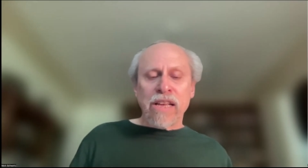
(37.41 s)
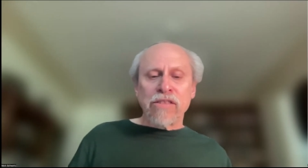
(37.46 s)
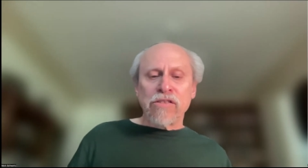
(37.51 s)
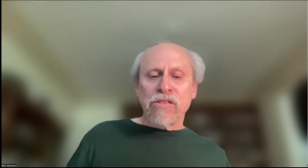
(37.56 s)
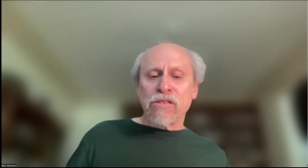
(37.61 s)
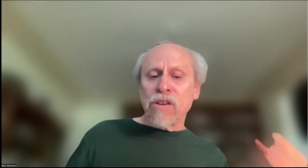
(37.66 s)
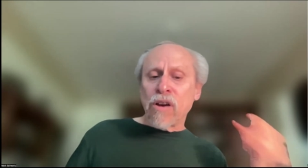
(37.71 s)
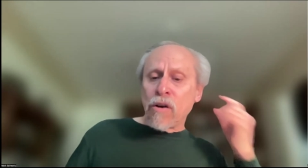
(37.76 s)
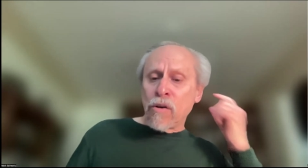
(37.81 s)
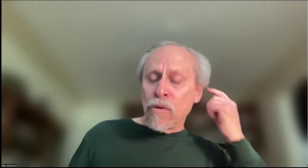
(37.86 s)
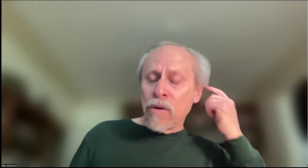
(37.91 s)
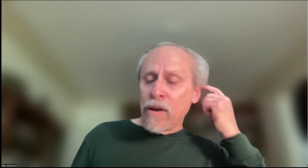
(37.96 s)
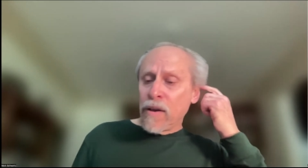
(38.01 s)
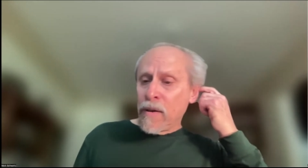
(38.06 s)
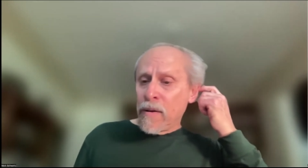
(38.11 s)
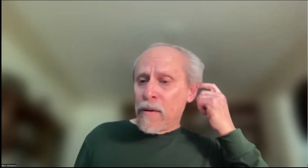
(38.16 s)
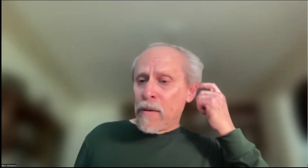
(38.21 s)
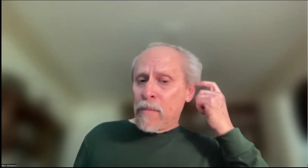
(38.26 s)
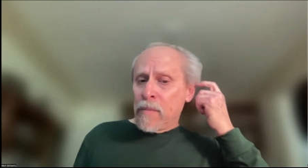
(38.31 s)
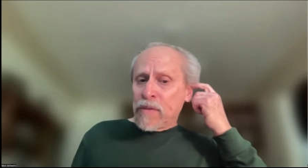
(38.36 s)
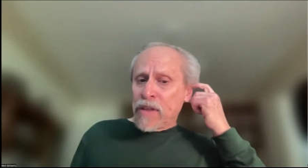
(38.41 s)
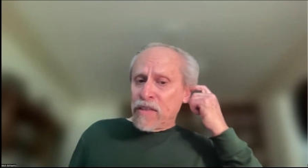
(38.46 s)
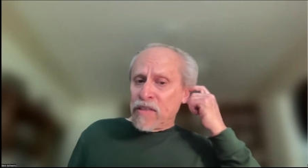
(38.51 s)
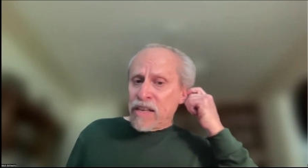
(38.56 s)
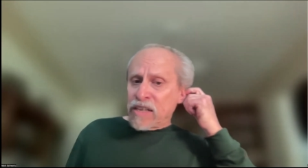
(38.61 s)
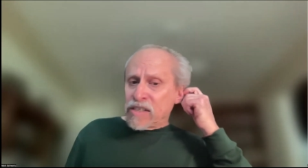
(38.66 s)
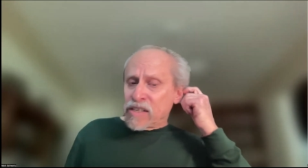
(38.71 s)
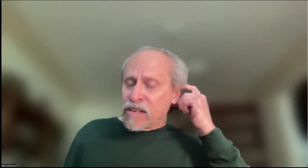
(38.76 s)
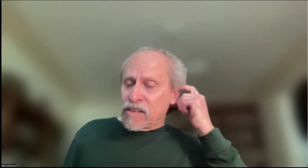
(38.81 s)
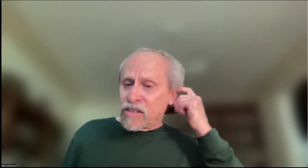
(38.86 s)
And so
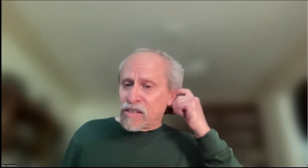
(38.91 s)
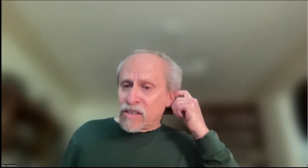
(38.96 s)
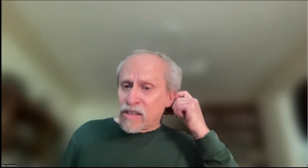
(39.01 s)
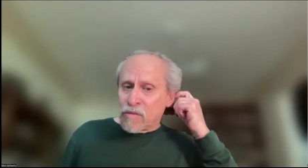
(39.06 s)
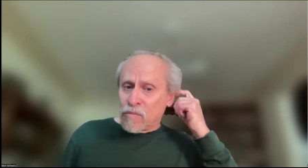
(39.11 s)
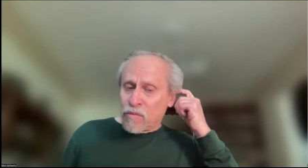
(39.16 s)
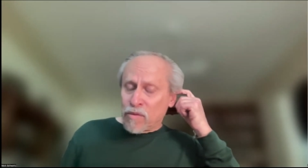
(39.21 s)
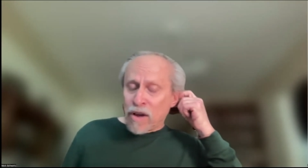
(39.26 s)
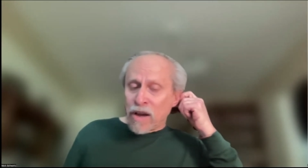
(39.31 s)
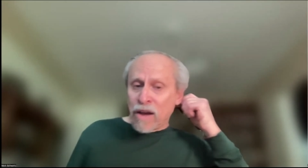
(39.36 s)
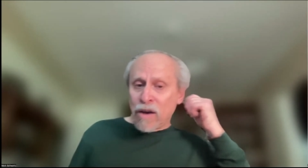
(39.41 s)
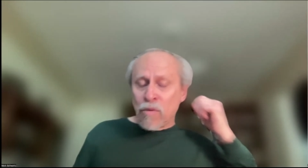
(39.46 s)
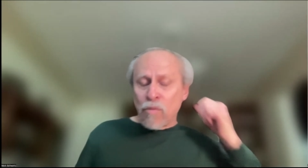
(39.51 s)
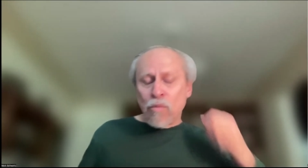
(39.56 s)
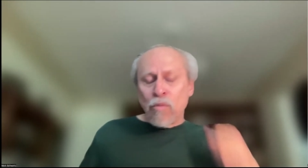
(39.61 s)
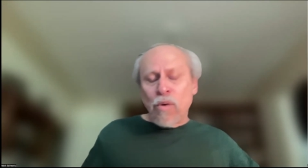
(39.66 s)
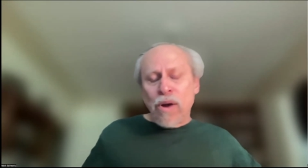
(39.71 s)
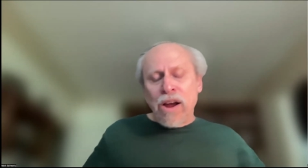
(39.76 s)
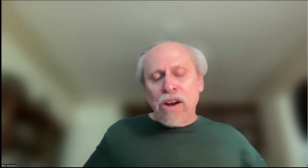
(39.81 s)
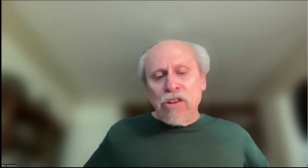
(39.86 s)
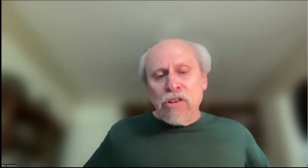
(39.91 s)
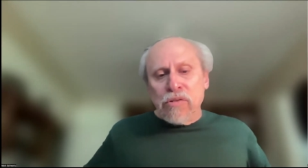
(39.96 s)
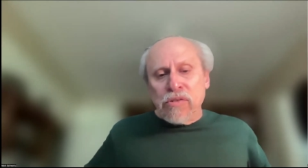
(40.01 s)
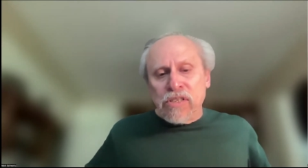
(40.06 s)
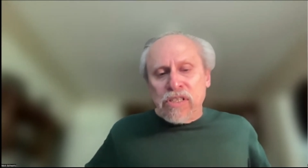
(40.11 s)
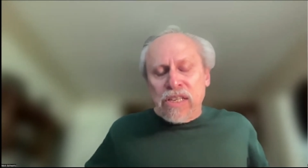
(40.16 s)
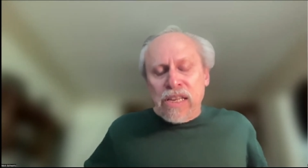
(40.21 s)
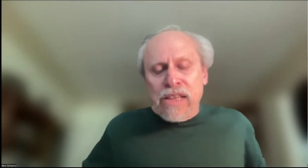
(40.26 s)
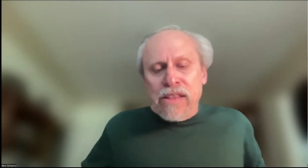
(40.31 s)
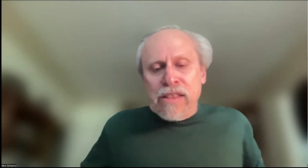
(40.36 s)
this is where you
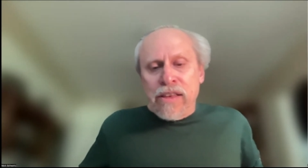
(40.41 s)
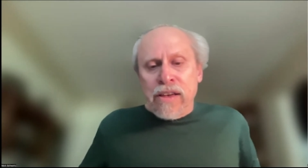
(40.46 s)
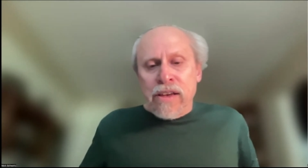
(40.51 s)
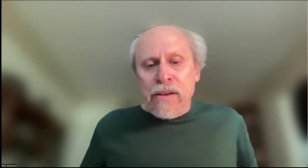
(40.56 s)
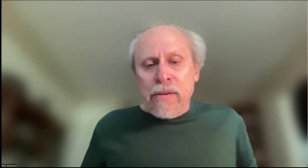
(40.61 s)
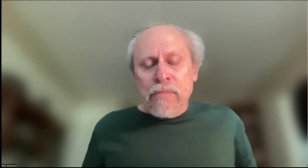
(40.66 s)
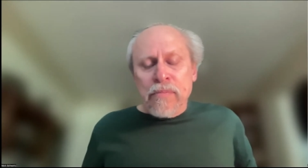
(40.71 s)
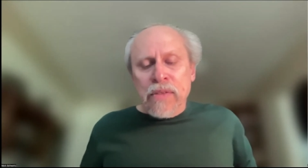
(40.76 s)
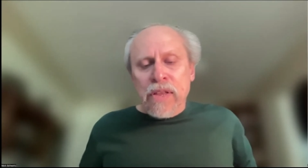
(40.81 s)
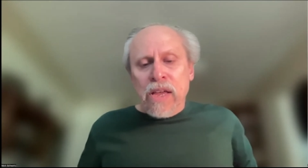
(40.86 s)
see the,